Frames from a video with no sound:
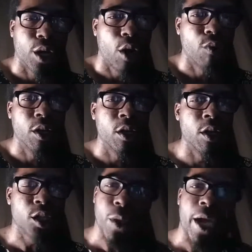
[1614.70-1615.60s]
over,
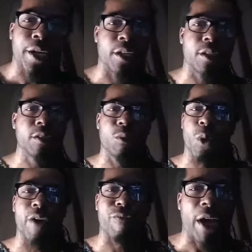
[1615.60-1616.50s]
trying to
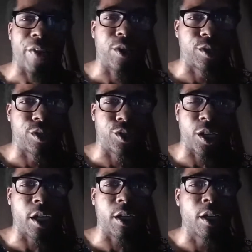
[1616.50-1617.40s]
wear feathers and
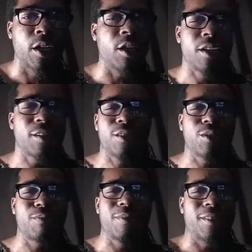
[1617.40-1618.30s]
shit. And
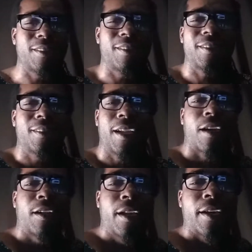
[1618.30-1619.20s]
the
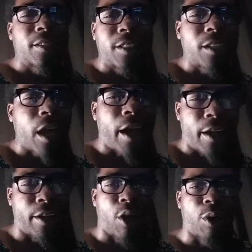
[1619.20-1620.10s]
niggas that's saying
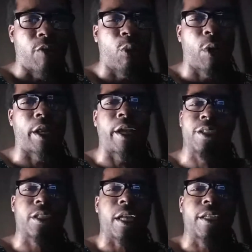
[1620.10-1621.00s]
that don't even wear that
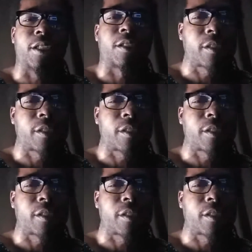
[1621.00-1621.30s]
shit. They just